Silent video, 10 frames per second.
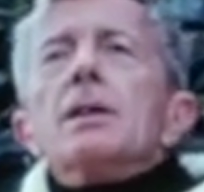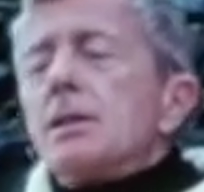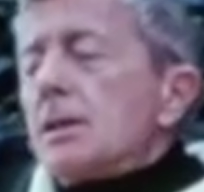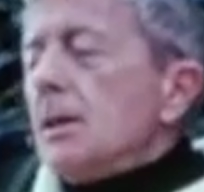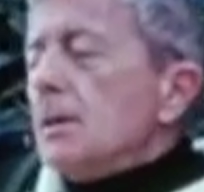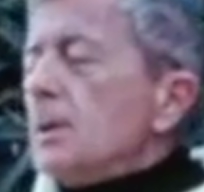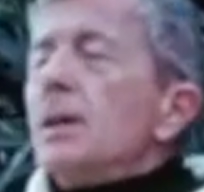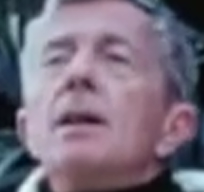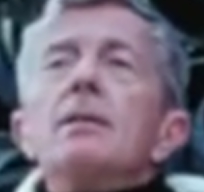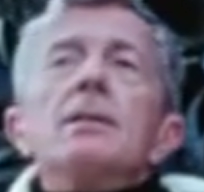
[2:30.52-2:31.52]
his tea and went
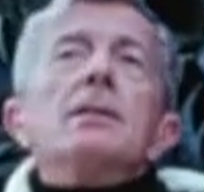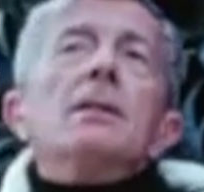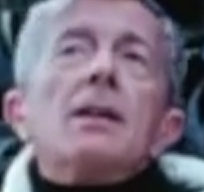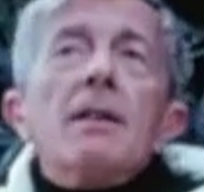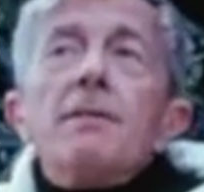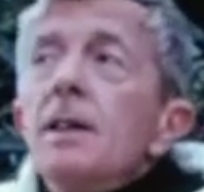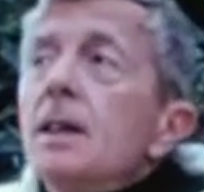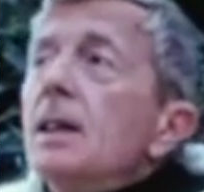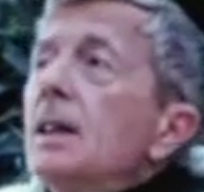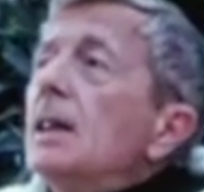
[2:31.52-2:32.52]
out of the
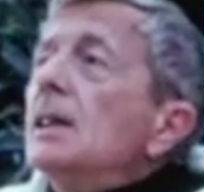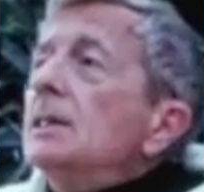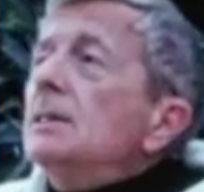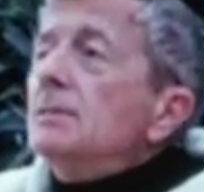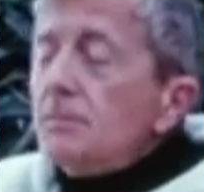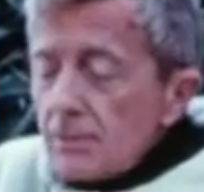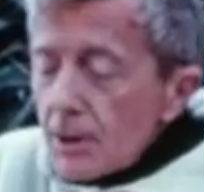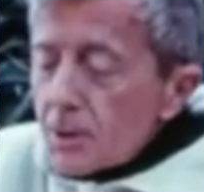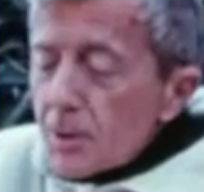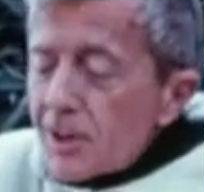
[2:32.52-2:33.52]
cafe.
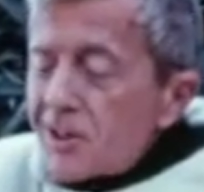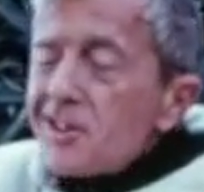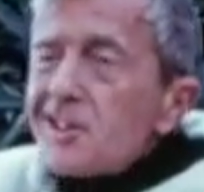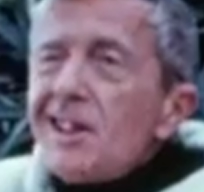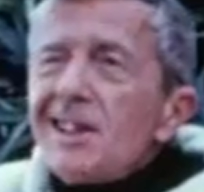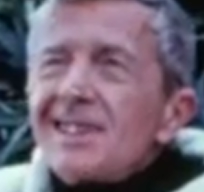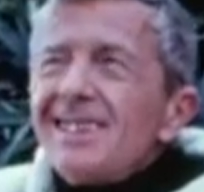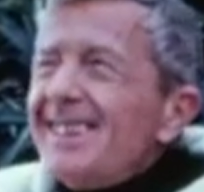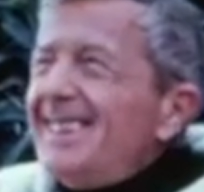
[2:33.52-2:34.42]
No questions asked.